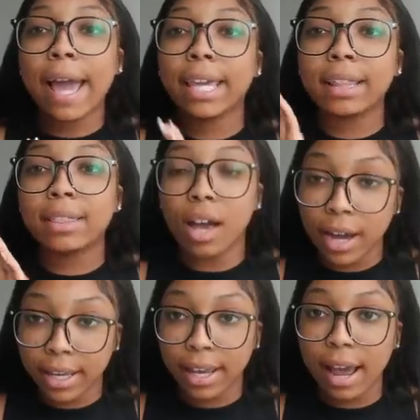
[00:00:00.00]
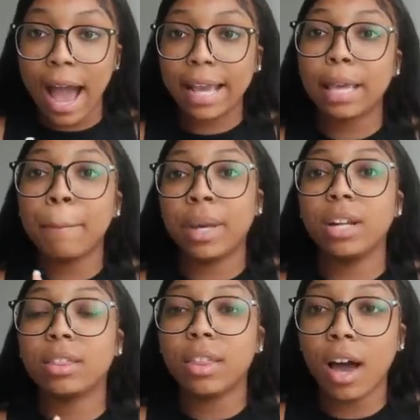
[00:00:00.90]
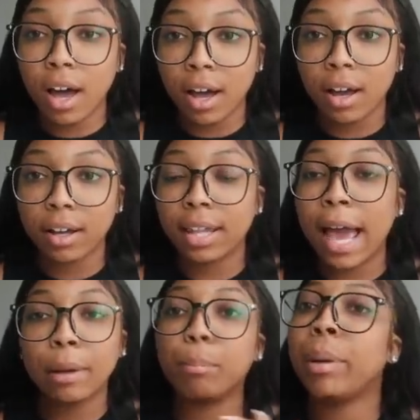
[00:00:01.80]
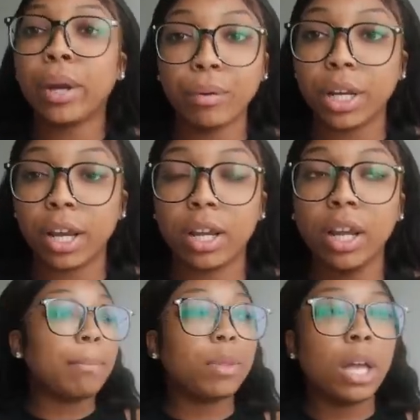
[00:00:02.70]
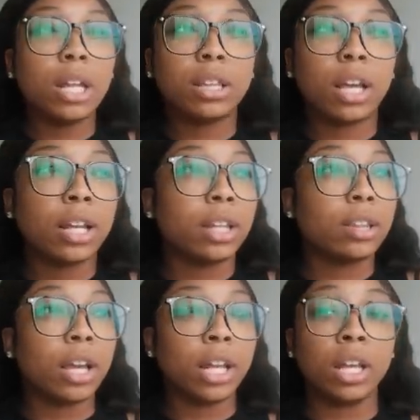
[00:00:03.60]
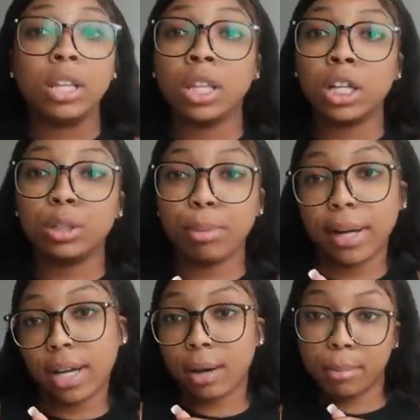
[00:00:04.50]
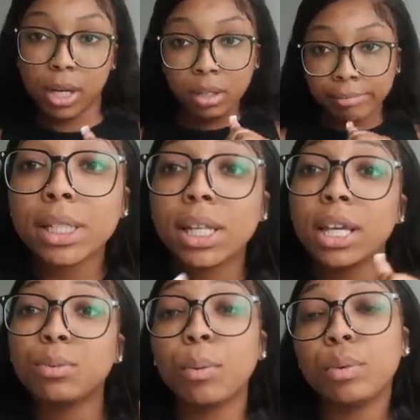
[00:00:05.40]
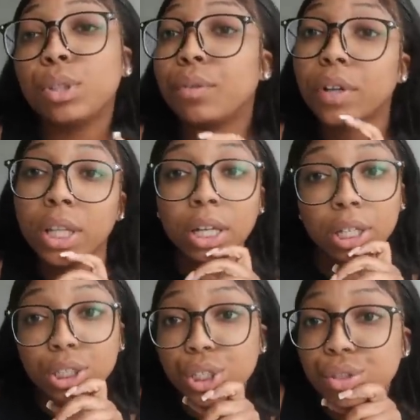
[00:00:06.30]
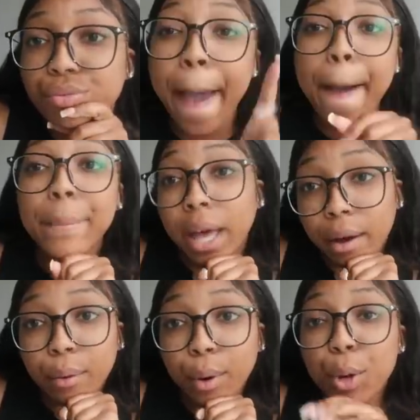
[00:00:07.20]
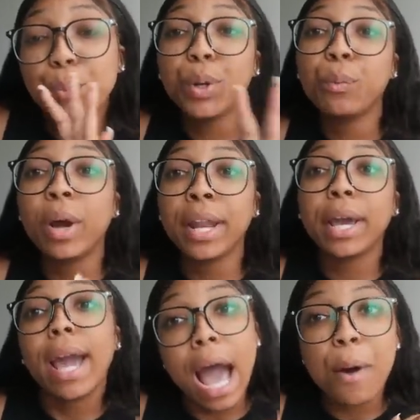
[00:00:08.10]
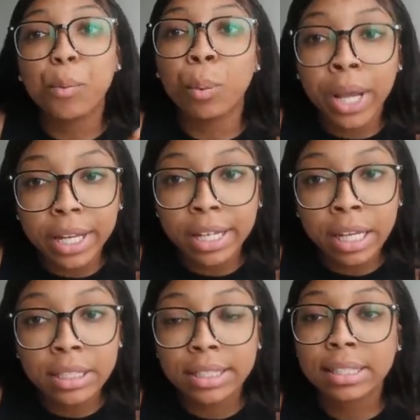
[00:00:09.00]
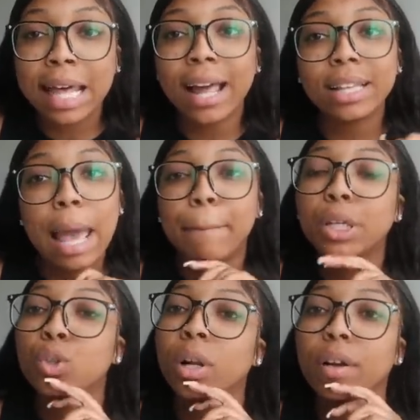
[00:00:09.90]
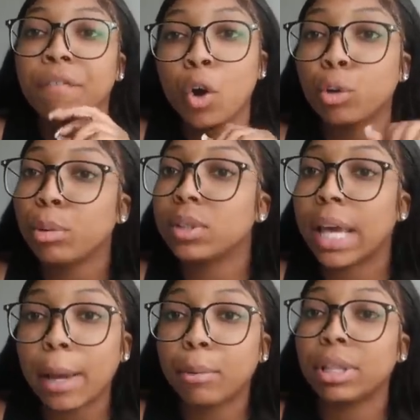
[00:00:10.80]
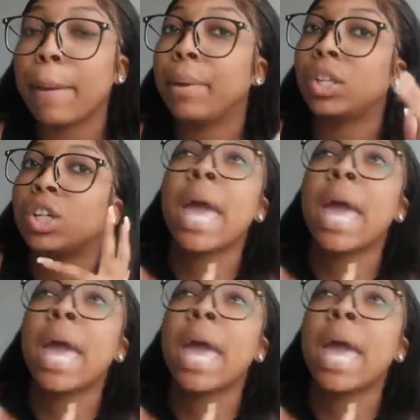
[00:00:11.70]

I can thug it. I can be the thug. Like, period. So I'm thugging it, thugging it, thugging it. Lunch break come up. Bitch, guess what we was doing for lunch? How about we went and got Wendy's, sat that bitch on the foldable table, that bitch.